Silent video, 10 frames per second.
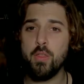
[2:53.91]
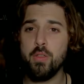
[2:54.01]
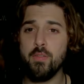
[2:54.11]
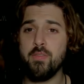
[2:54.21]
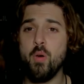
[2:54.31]

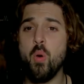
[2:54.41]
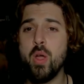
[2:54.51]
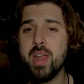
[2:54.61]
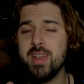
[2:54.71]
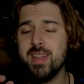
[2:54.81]
The
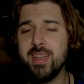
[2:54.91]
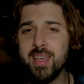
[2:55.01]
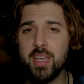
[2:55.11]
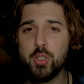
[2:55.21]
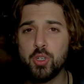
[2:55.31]
Void
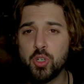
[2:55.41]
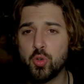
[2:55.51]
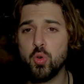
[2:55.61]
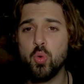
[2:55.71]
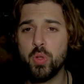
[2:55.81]
is
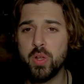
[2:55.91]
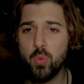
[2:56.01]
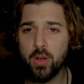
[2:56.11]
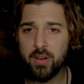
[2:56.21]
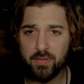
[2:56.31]
truly
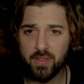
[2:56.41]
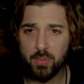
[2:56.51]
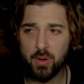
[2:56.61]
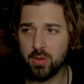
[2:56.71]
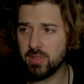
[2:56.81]
one of the
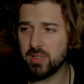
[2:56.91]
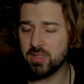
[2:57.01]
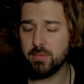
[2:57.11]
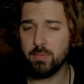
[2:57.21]
most